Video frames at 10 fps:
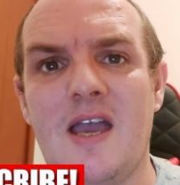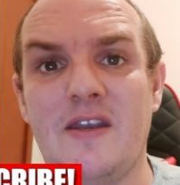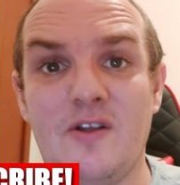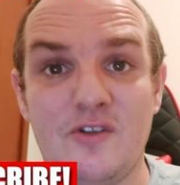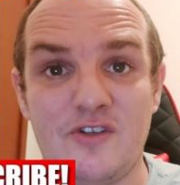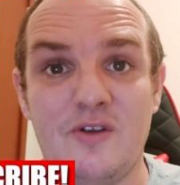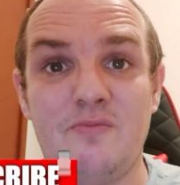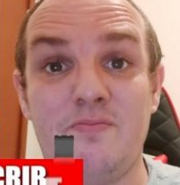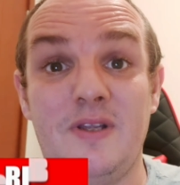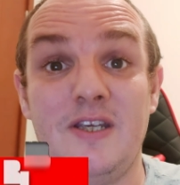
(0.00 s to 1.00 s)
And
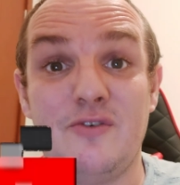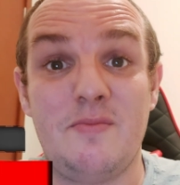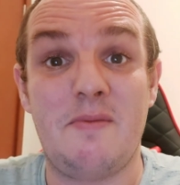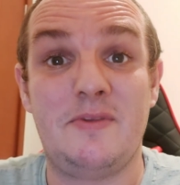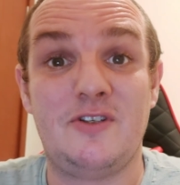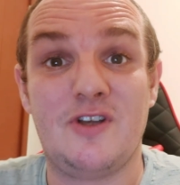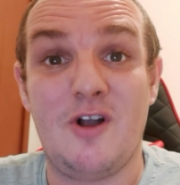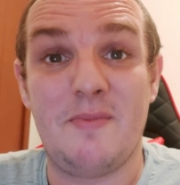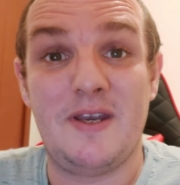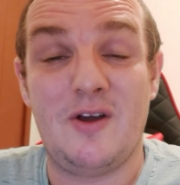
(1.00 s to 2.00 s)
also please remember to
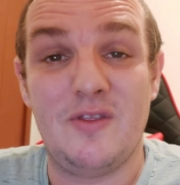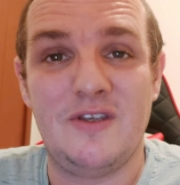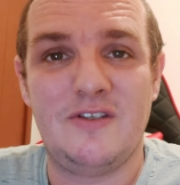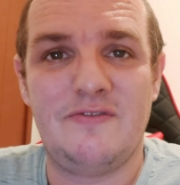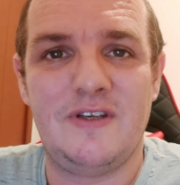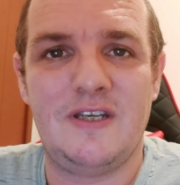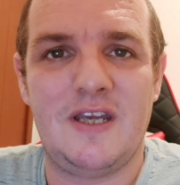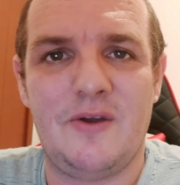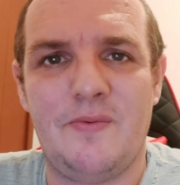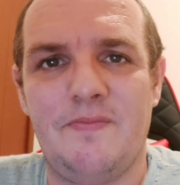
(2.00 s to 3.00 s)
comment on this
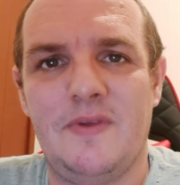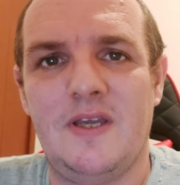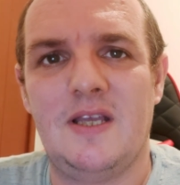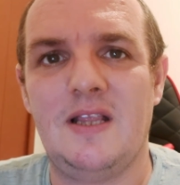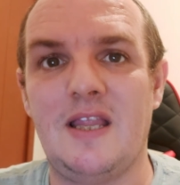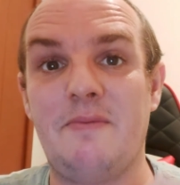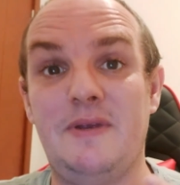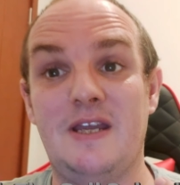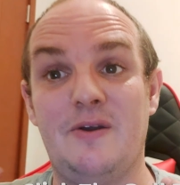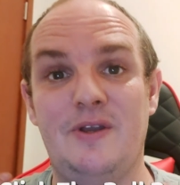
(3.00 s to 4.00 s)
video.
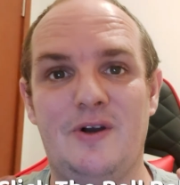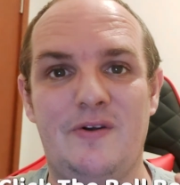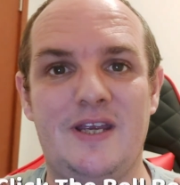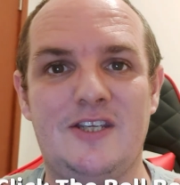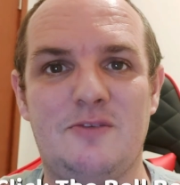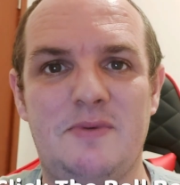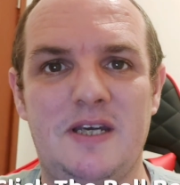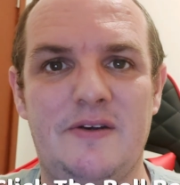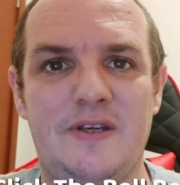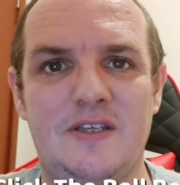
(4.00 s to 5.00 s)
Let me know your
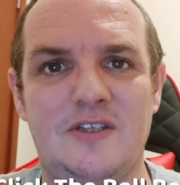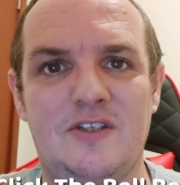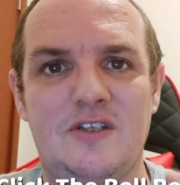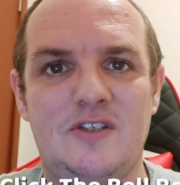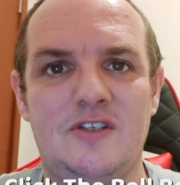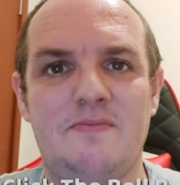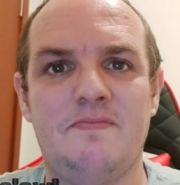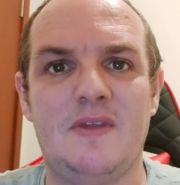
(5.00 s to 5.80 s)
experiences.